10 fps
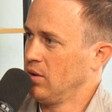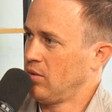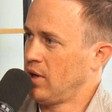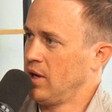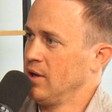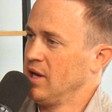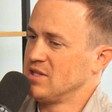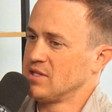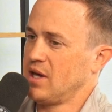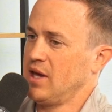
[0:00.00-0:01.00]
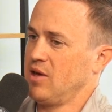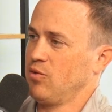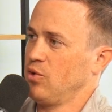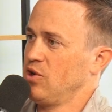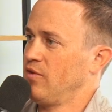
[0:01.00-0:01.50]
Right. It's not
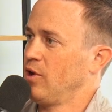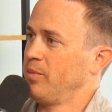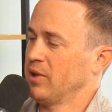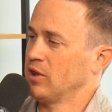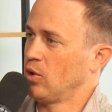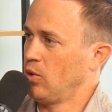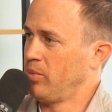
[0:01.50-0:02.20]
everyone developing their own